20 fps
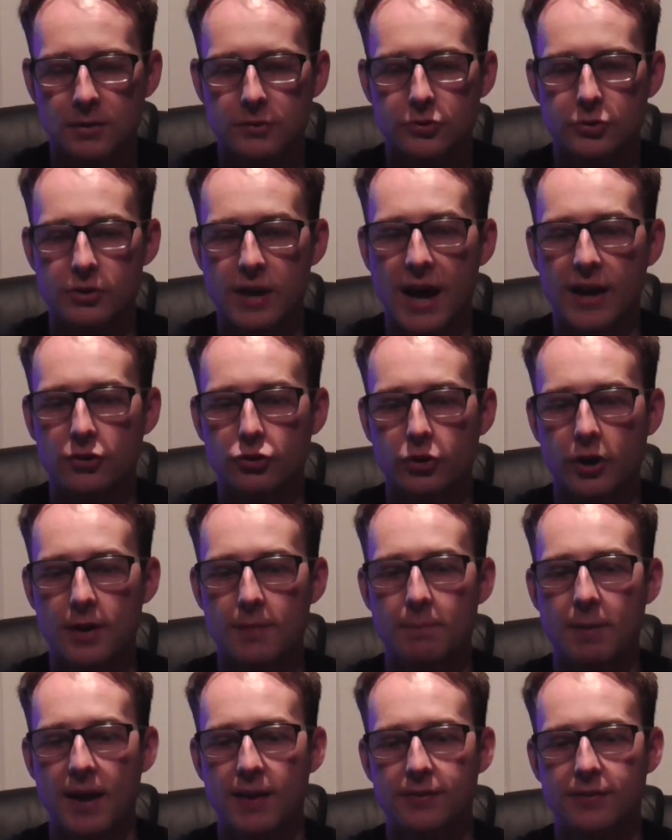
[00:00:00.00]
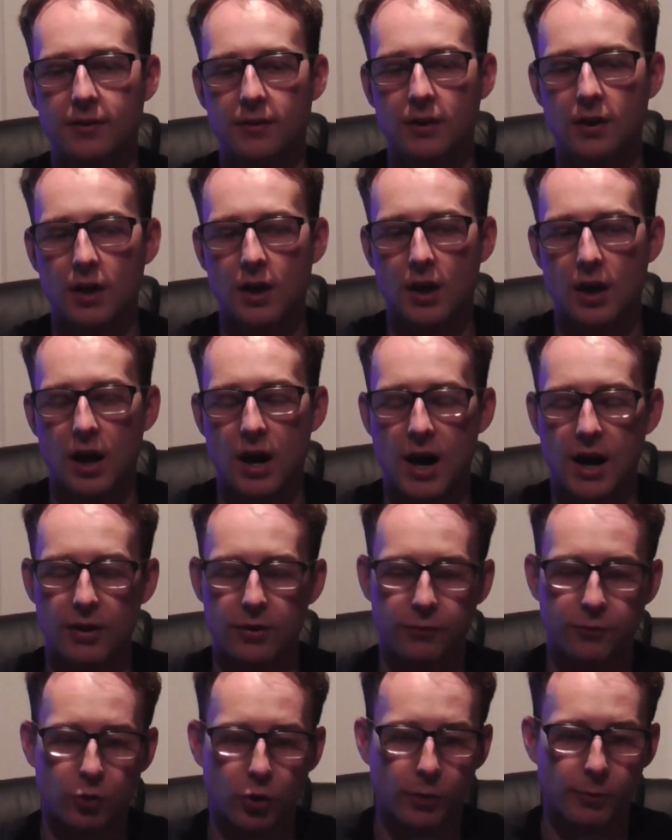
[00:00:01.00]
So, yeah, Trey Benson,
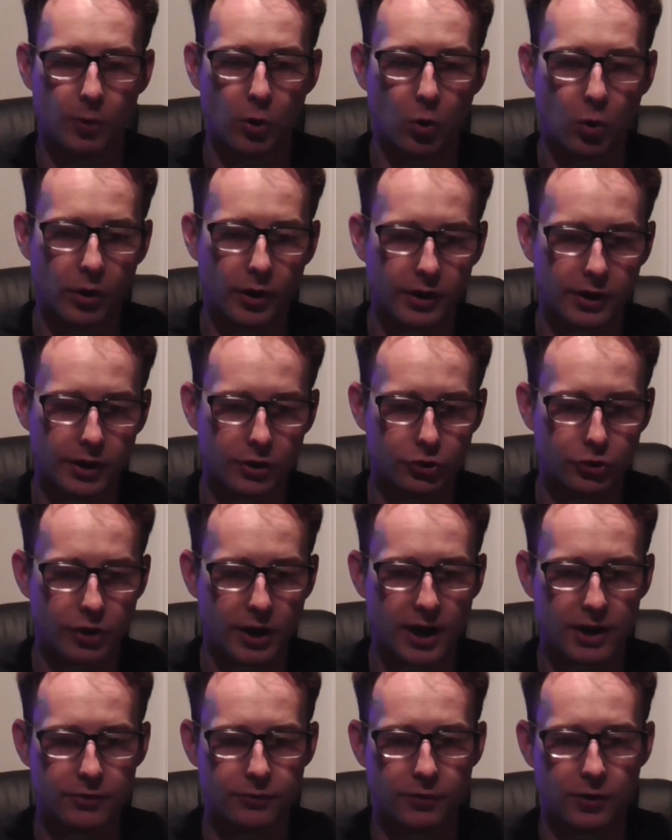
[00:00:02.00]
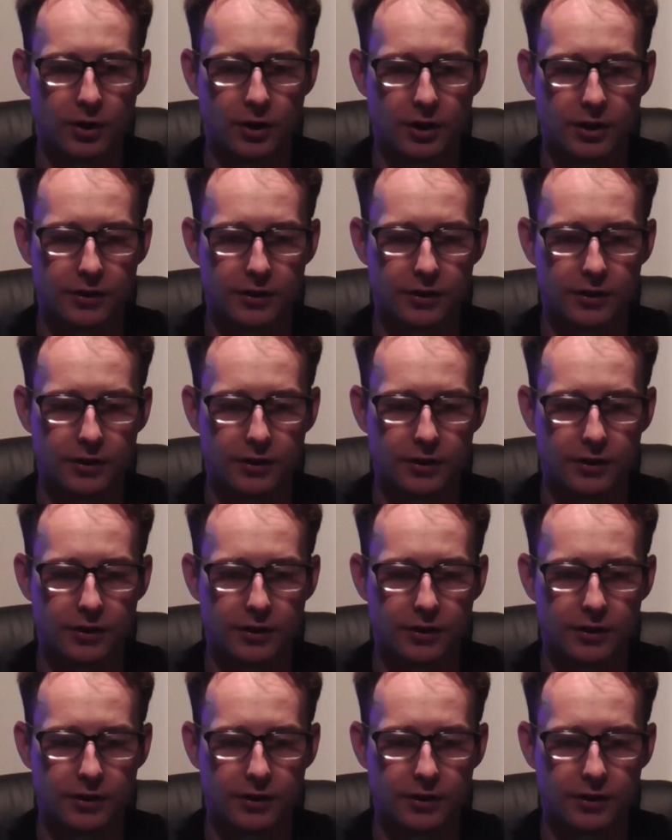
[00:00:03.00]
the former Oregon transfer,